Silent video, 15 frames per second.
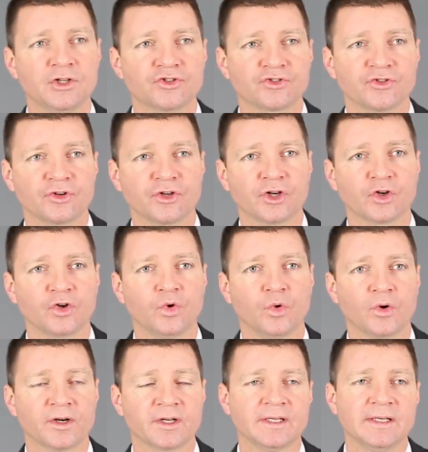Circuit
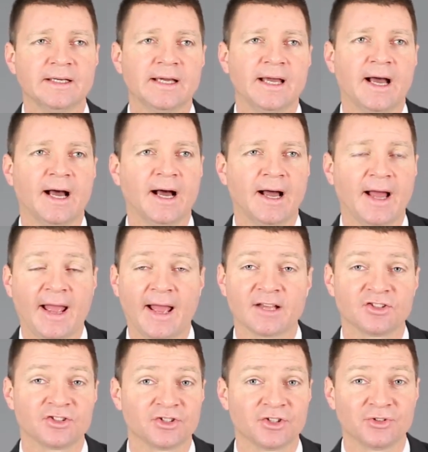court
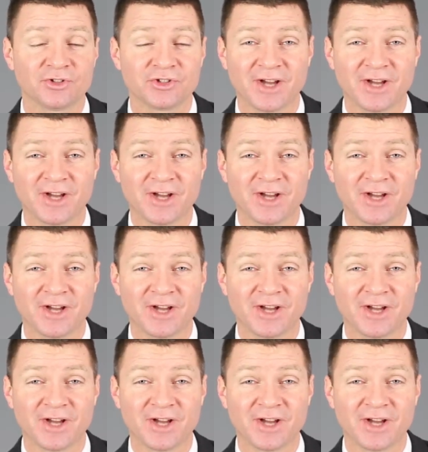has its own